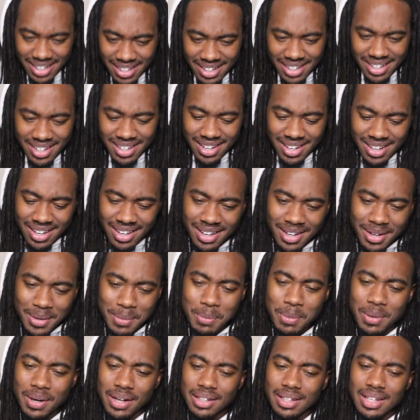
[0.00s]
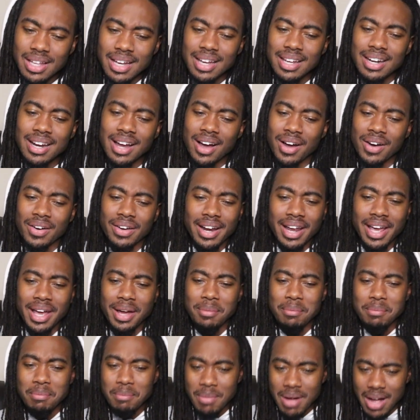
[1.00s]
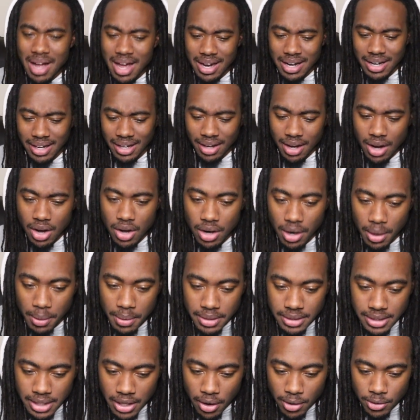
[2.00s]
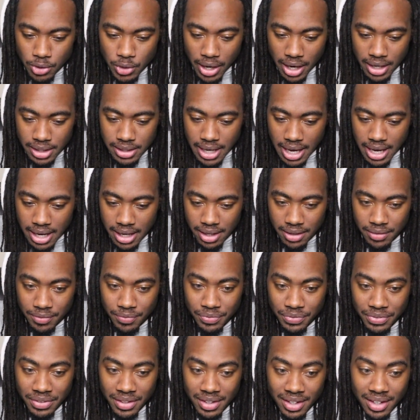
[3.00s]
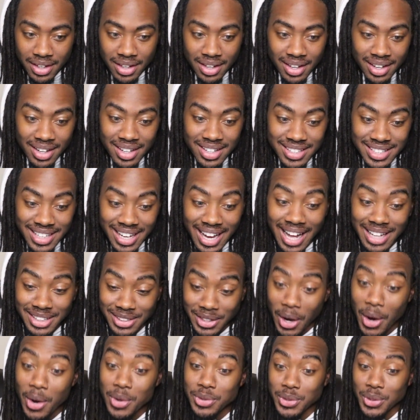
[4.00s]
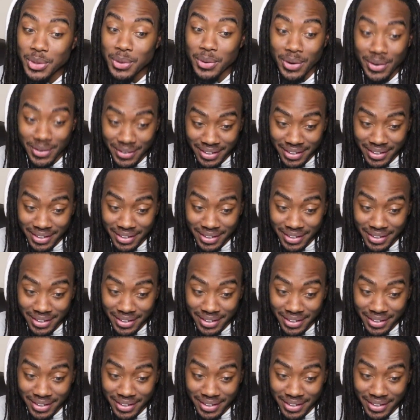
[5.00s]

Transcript: Took off. Club dip. Bro, look at all that money. Hold up. Is he gonna try to take it? See, I told you.